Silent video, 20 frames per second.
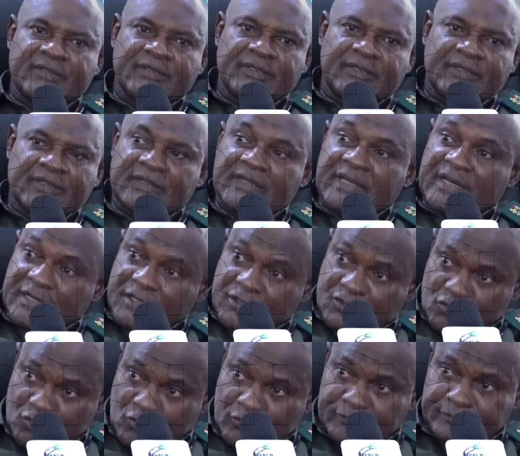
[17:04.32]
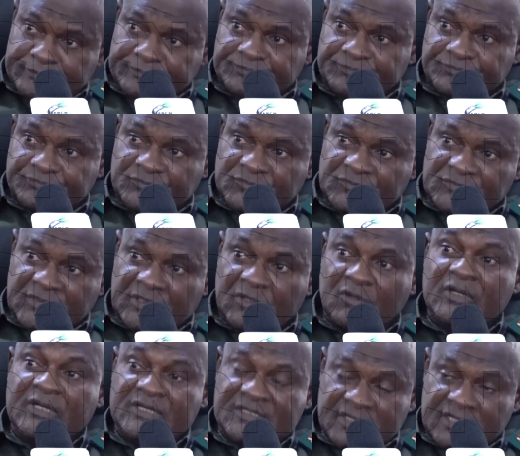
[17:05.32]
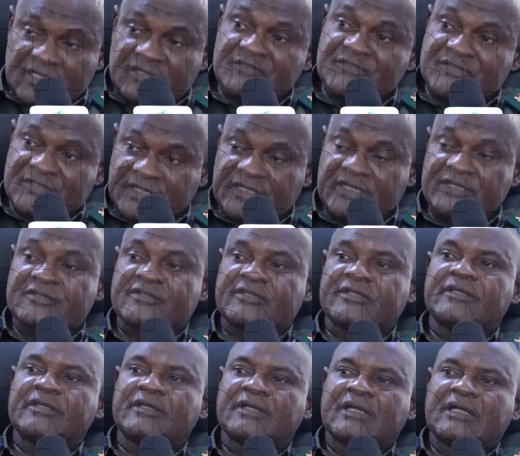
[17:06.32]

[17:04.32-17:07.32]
the director or executive secretary